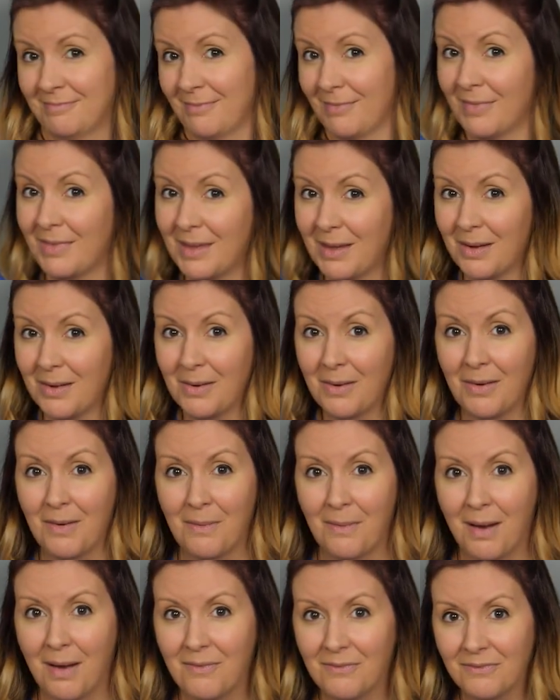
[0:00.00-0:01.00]
There are
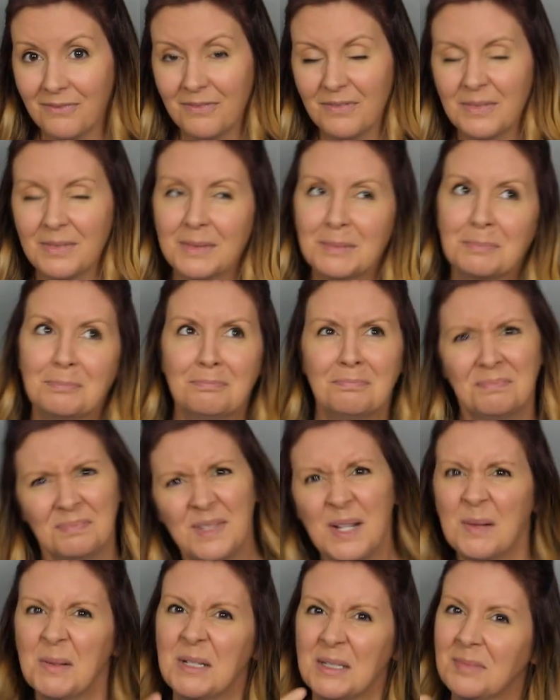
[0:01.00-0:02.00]
expansions for the game as
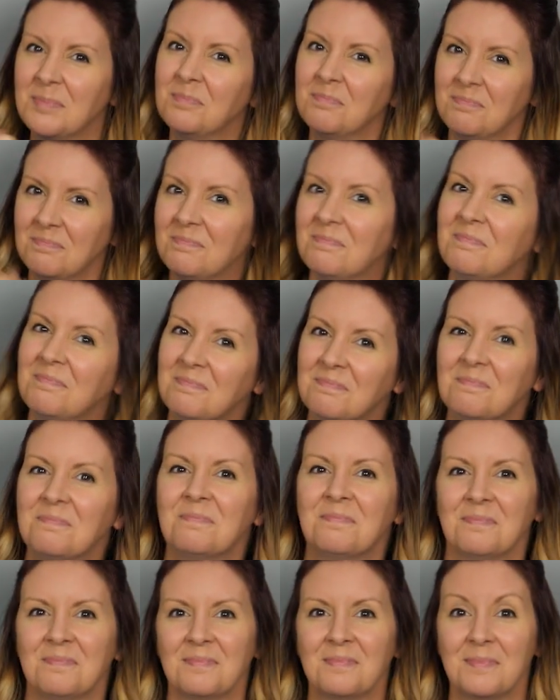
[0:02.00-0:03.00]
well, like this
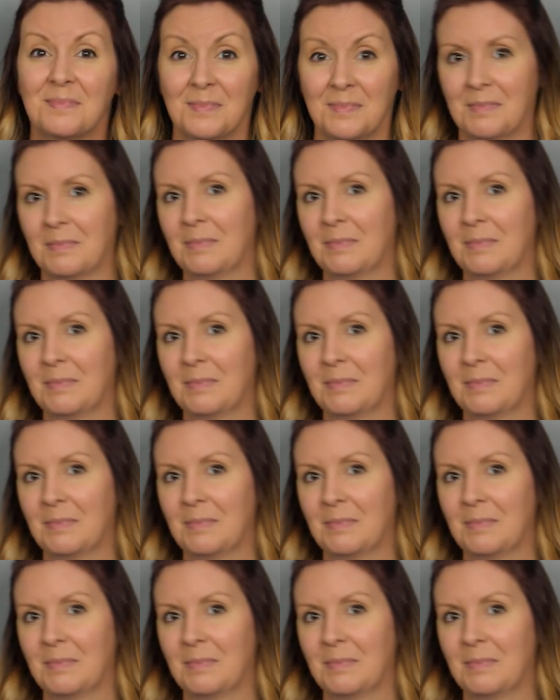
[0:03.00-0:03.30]
one,